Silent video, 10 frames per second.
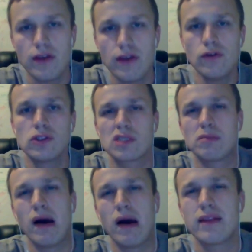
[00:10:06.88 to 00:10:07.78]
you just
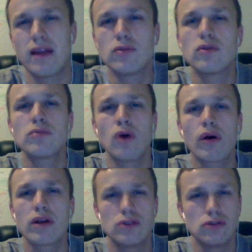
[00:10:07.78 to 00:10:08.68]
buy Debitum
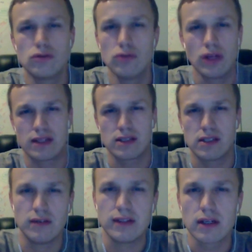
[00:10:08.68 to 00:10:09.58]
tokens, you do not
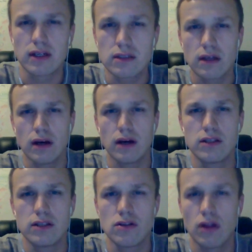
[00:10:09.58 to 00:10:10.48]
receive interest.
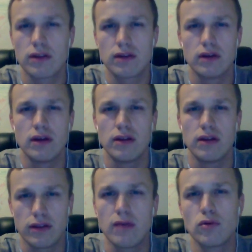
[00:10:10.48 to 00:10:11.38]
It's not the
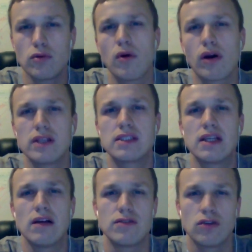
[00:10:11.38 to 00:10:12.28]
Debitum token
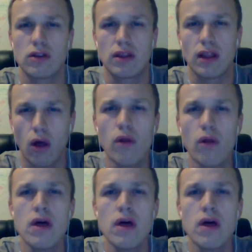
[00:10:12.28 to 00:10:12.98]
itself. It's not a loan.